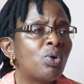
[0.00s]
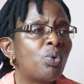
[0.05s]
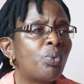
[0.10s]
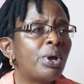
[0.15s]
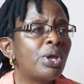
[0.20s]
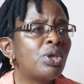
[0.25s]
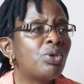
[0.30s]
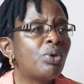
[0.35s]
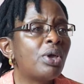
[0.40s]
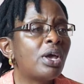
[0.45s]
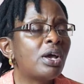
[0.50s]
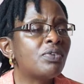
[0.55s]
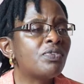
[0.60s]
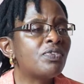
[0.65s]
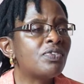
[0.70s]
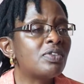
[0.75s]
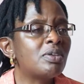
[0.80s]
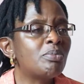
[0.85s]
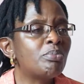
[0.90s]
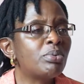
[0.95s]
where you
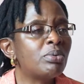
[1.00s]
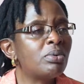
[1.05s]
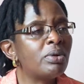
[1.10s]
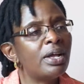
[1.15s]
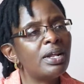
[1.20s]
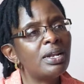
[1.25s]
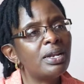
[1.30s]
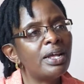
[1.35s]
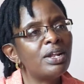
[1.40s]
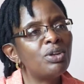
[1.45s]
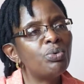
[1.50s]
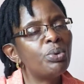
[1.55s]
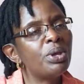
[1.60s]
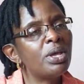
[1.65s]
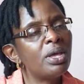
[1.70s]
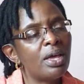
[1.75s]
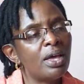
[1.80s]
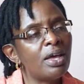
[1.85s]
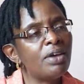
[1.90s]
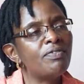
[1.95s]
have simple, and
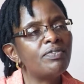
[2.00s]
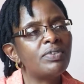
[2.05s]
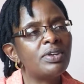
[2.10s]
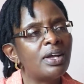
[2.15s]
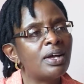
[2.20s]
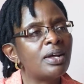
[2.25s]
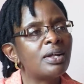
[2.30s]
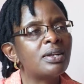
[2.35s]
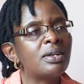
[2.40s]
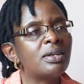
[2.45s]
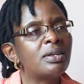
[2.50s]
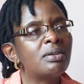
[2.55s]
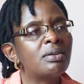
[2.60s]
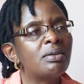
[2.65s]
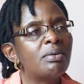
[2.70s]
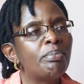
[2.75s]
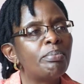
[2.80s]
we have done